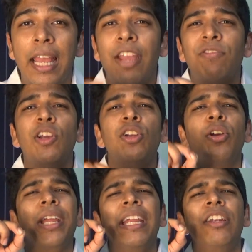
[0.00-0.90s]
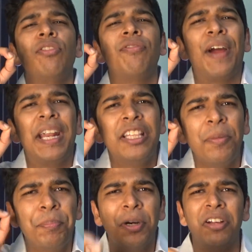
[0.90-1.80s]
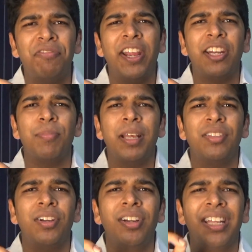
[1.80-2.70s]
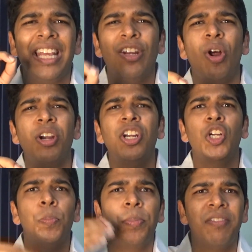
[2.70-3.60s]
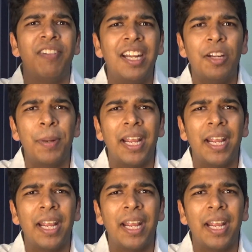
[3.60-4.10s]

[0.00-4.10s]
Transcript: If you're looking to find the perfect method in order to prevent